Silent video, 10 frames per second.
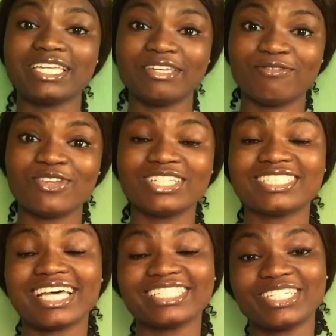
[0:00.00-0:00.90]

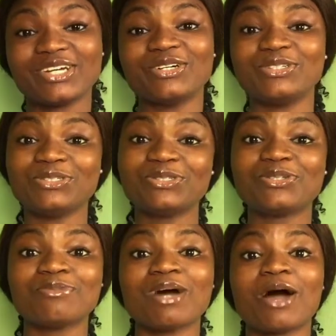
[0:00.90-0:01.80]
influencers here on
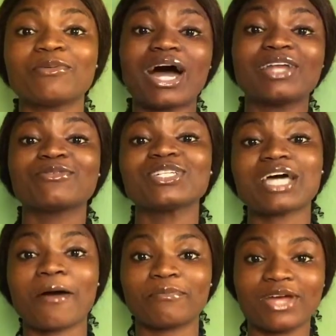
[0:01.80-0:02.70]
YouTube and what
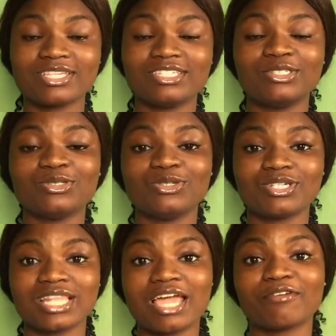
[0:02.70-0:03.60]
our price list should
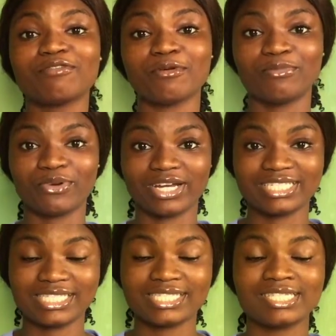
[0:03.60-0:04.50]
look like for
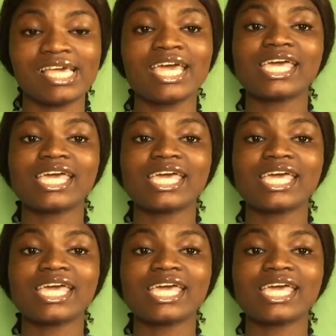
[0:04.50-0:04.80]
brands.